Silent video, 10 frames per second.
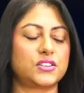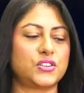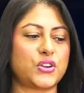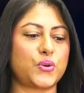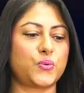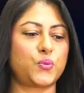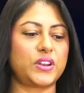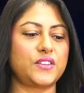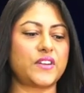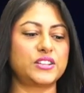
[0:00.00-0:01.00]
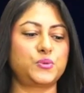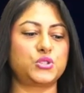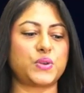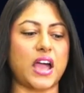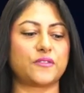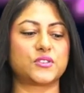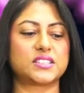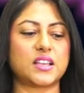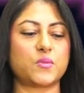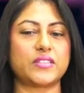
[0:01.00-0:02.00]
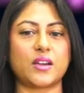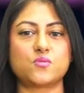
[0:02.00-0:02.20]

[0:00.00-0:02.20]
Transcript: you know, what advice would you have for someone that